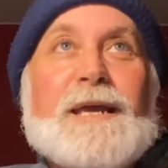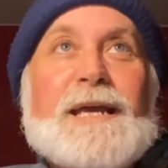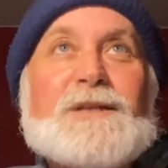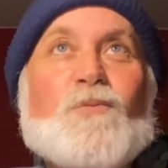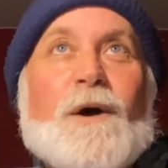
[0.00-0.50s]

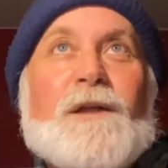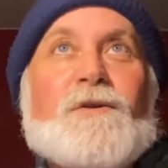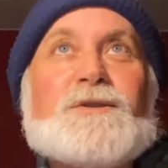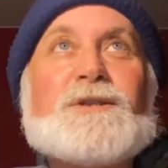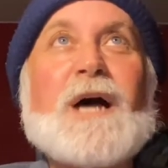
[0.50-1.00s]
it's one of
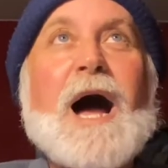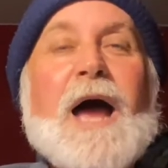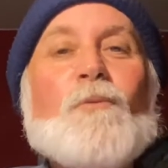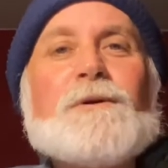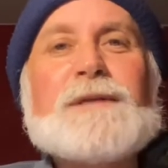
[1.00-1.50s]
those
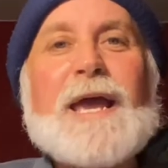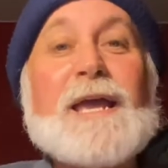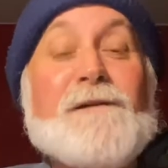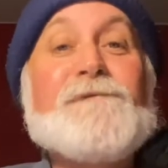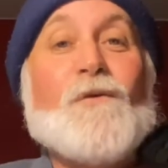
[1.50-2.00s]
i will
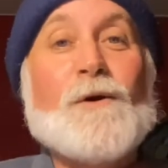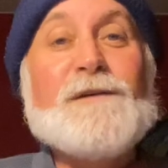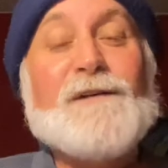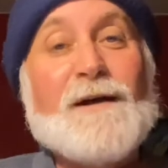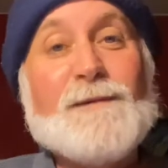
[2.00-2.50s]
take a
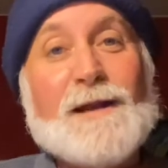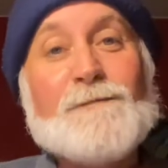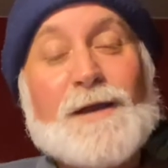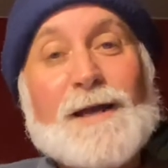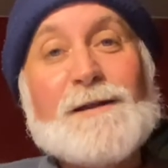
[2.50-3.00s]
45 minute
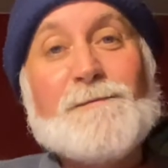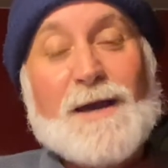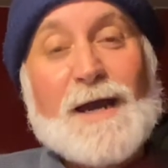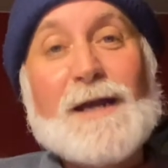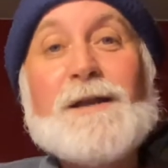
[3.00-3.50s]
playing in the
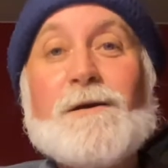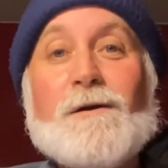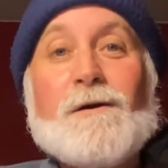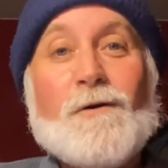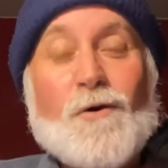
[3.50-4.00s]
band
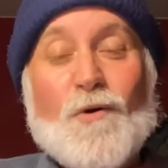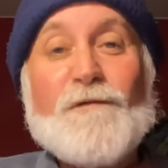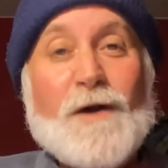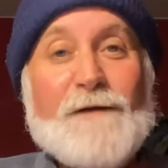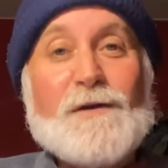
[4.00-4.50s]

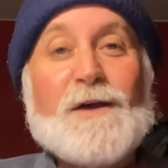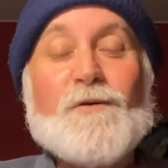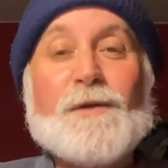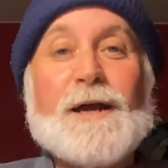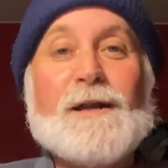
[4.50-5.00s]
over every
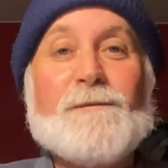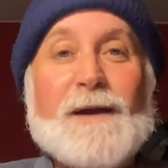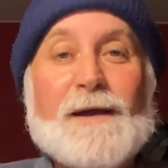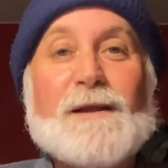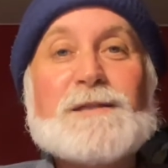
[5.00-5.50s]
other playing in the
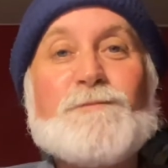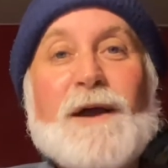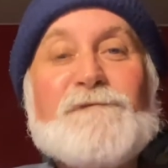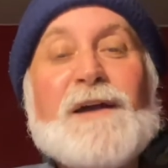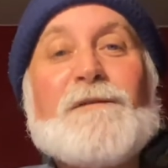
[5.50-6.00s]
band that's
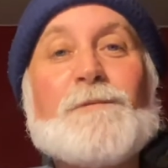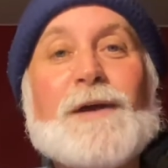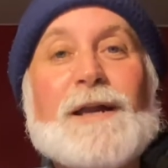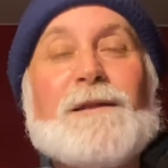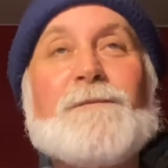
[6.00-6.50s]
my favorite
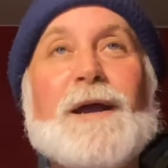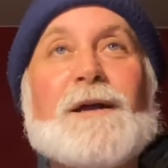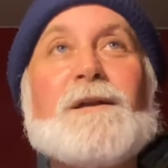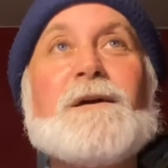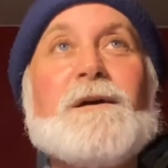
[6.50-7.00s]
playing in the
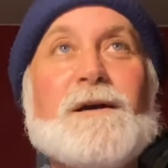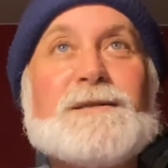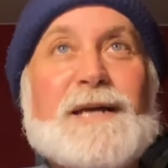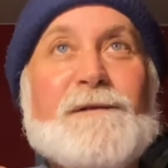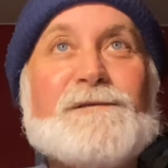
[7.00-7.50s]
band
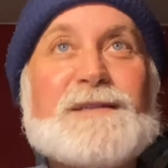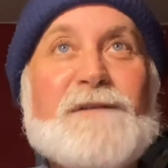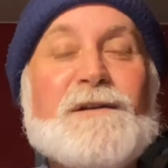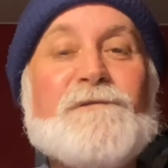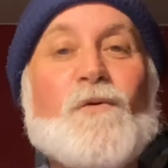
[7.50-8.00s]
is that
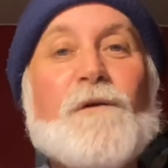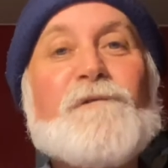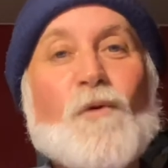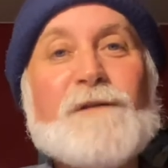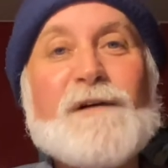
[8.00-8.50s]
74
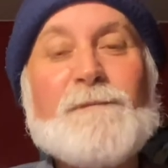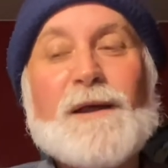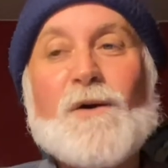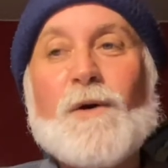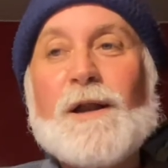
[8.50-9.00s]
45
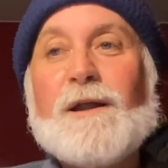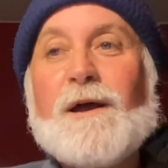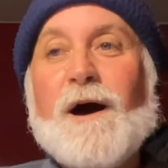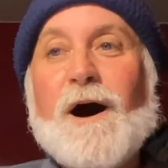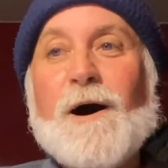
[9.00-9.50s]
minute one
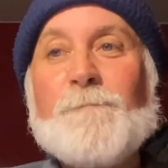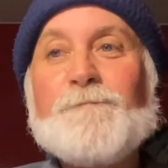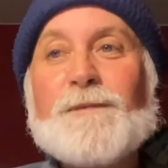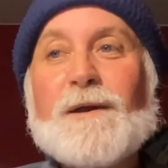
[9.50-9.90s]
um